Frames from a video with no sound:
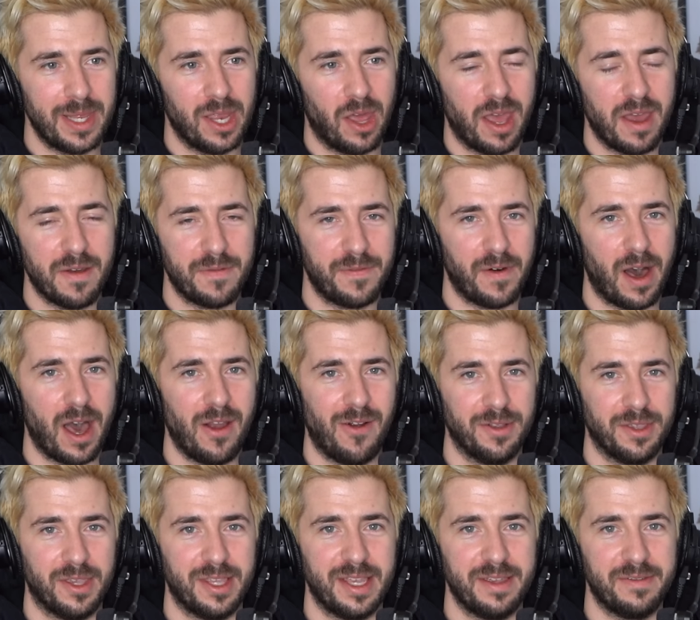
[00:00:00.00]
light a fire
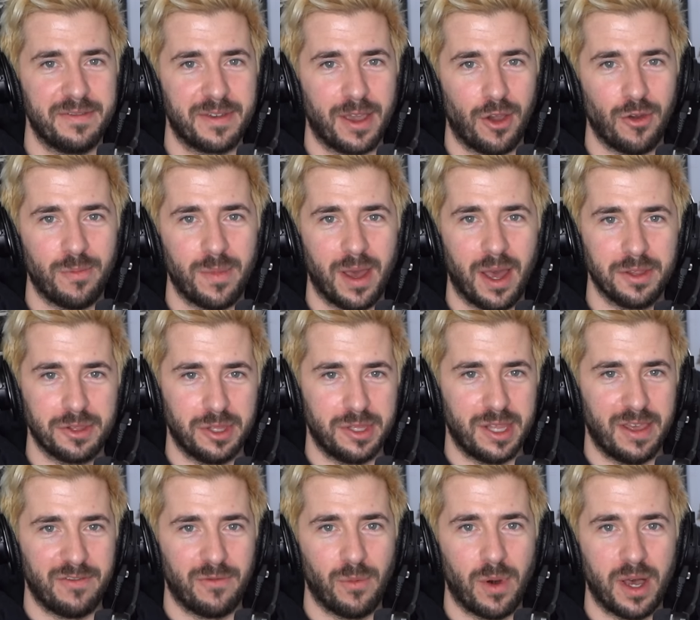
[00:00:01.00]
underneath
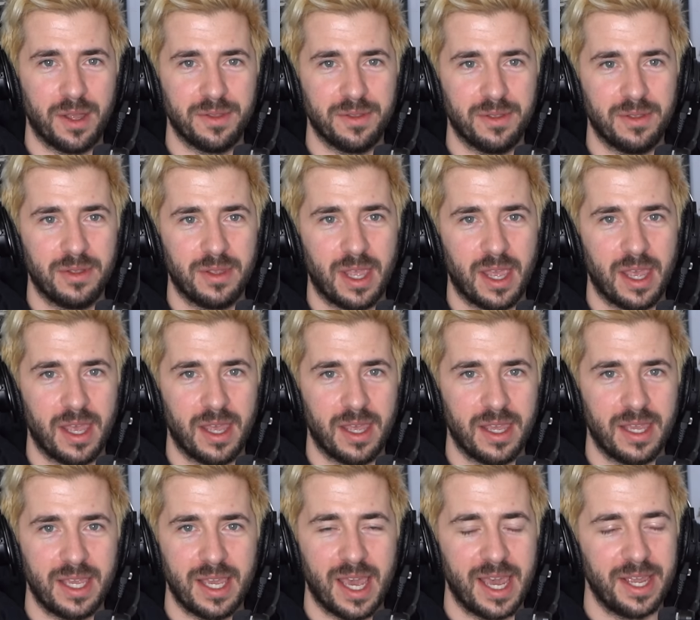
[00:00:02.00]
Codemasters F1
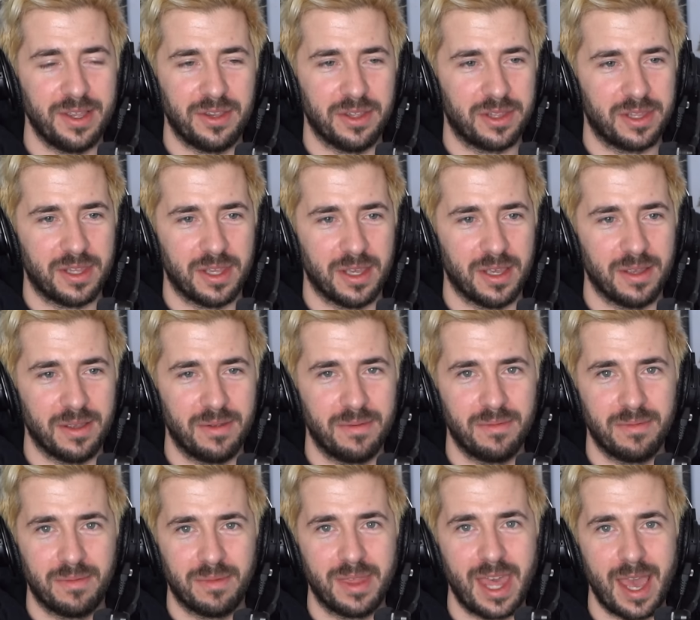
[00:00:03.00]
uh, EA just to
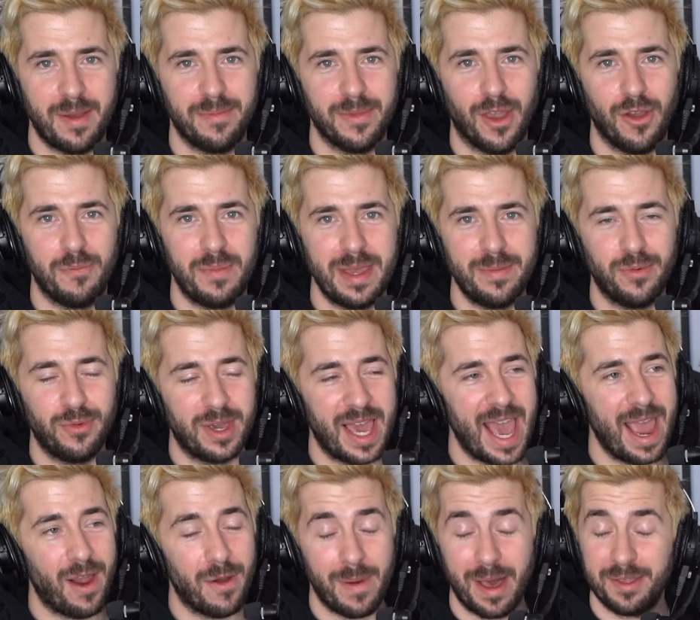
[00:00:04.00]
let them know people
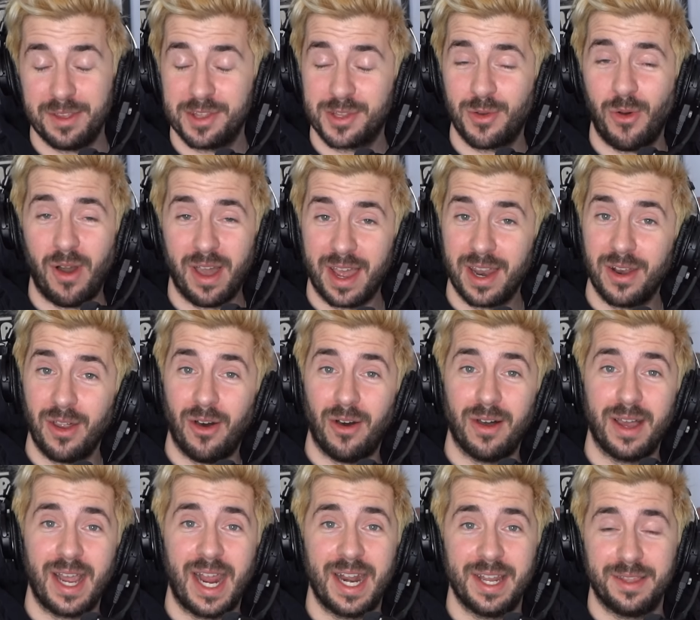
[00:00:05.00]
care about this quite a lot
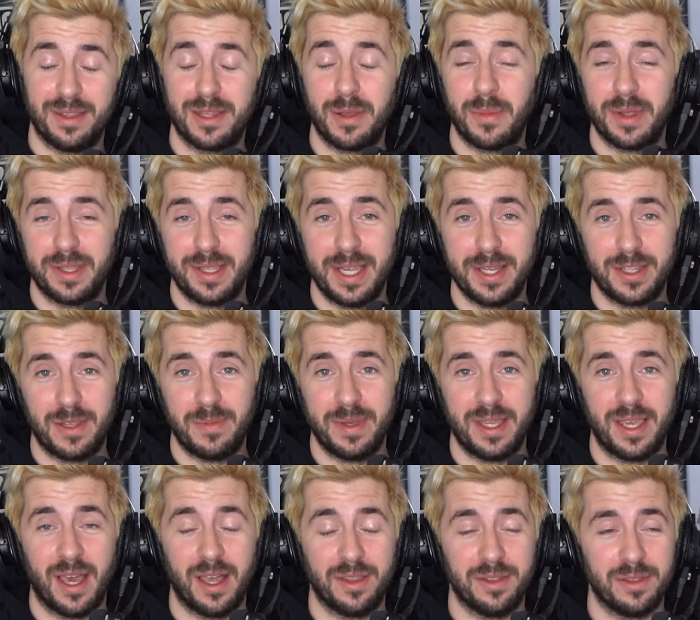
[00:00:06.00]
and something needs to be
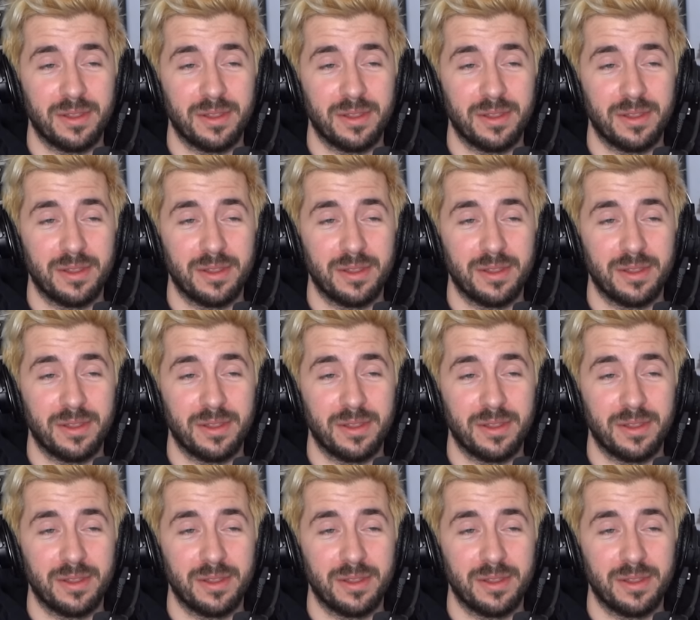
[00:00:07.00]
done.